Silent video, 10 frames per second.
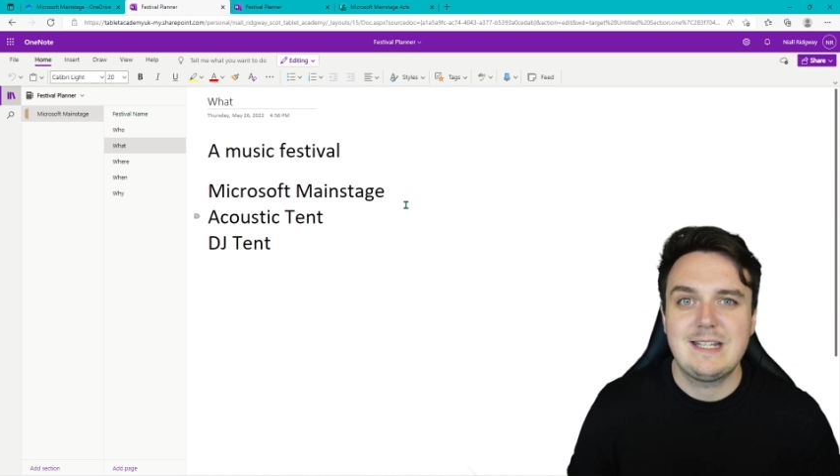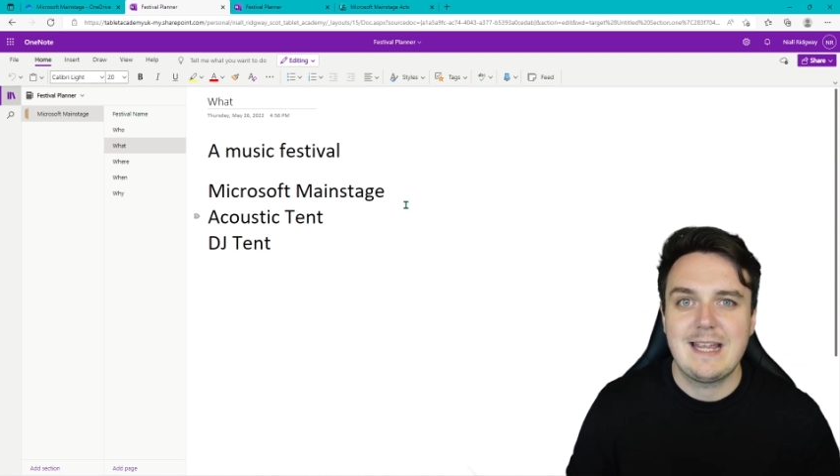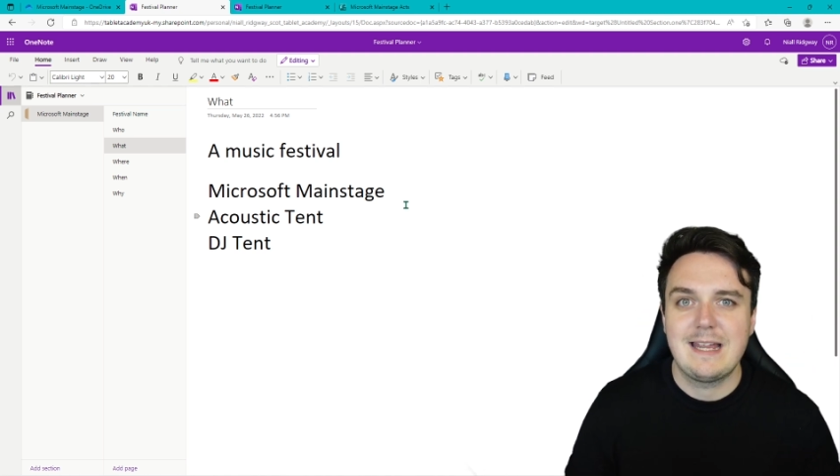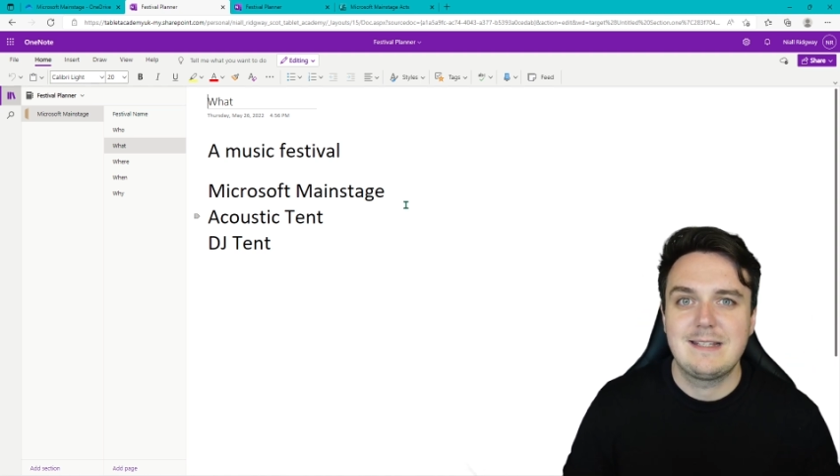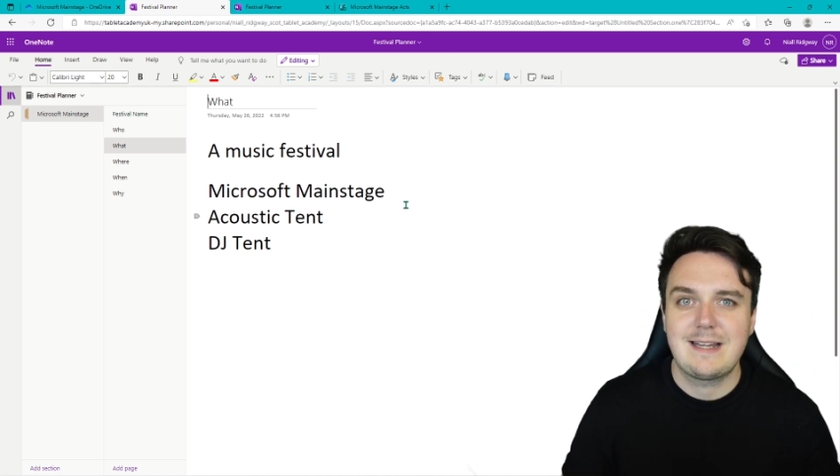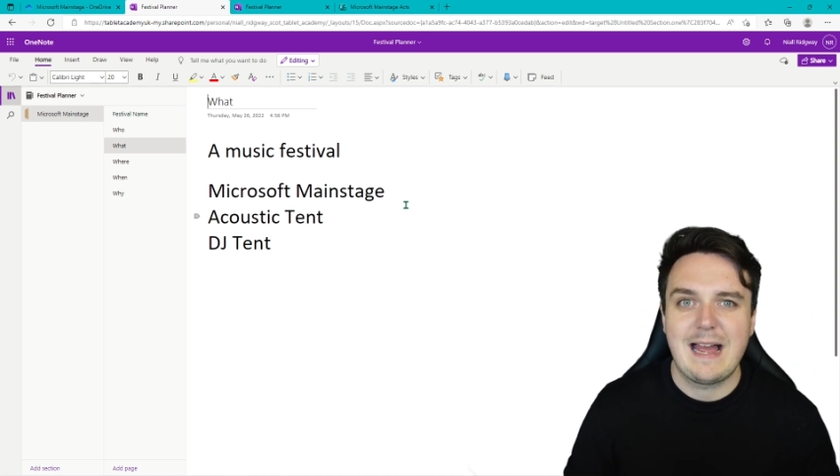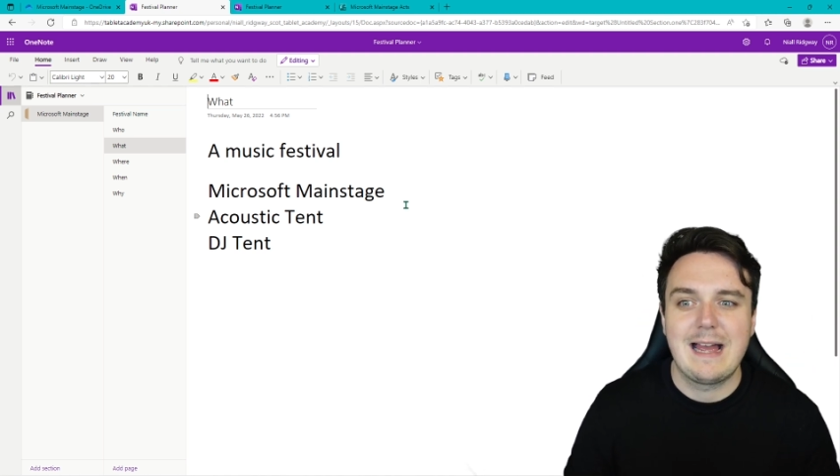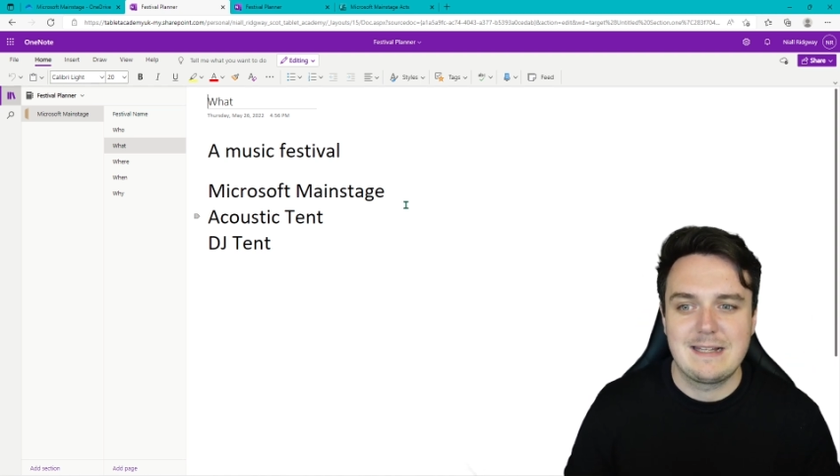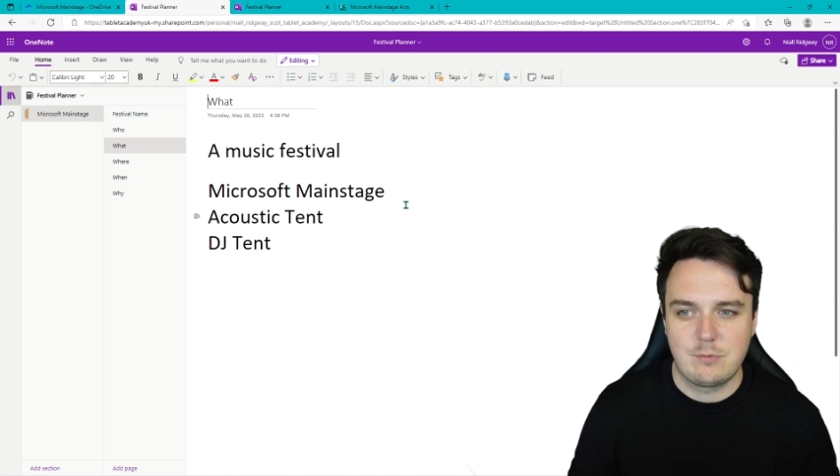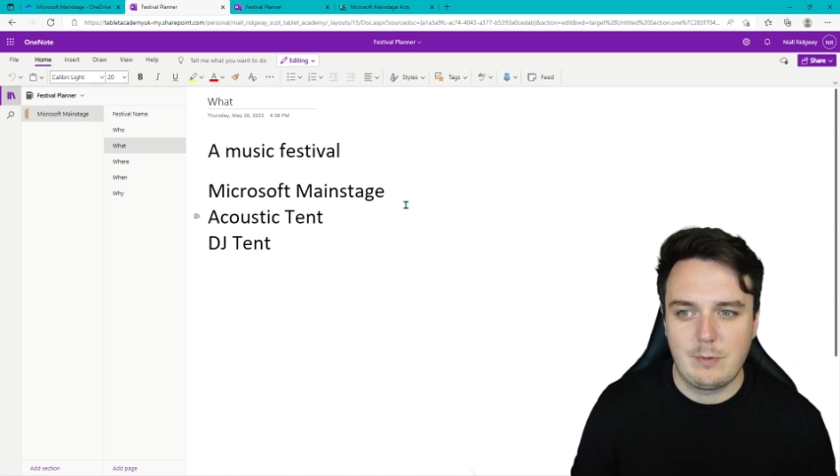tent
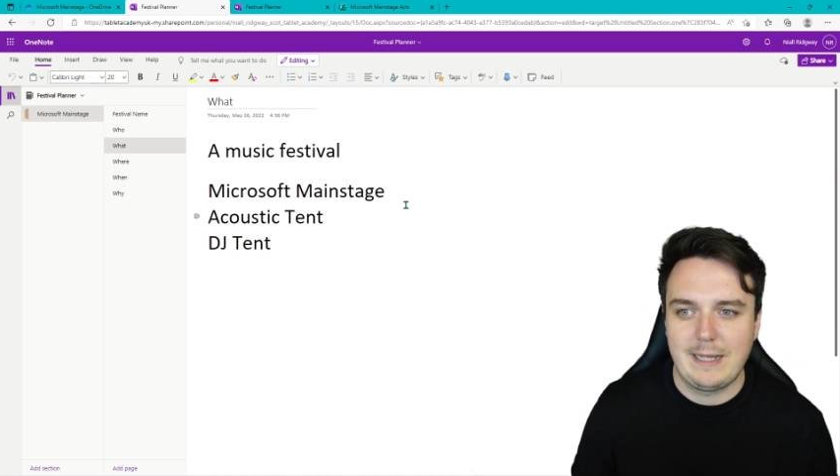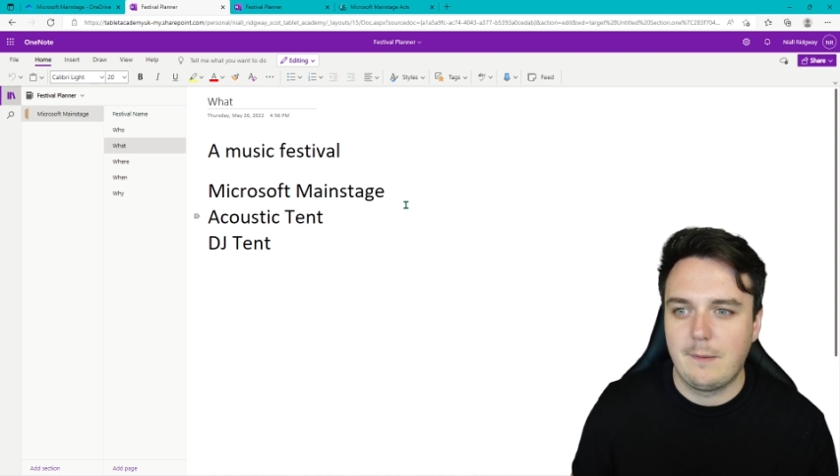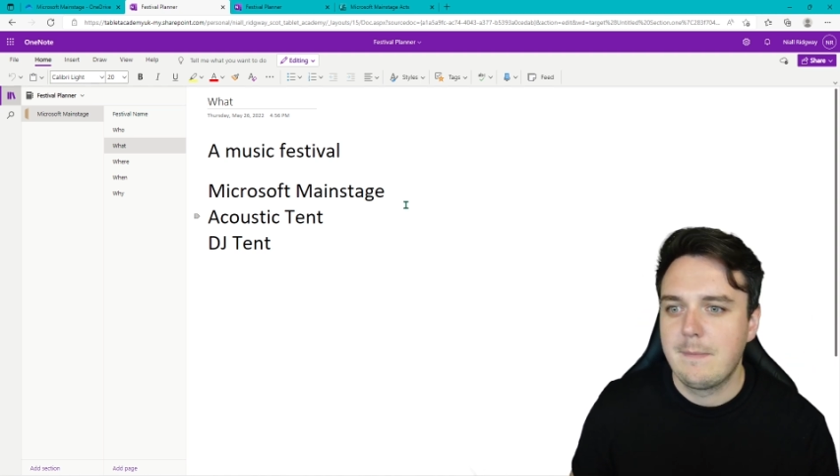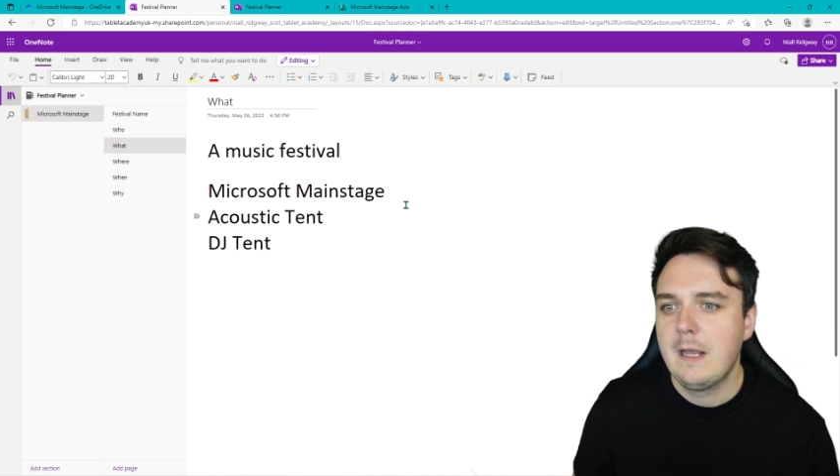as well.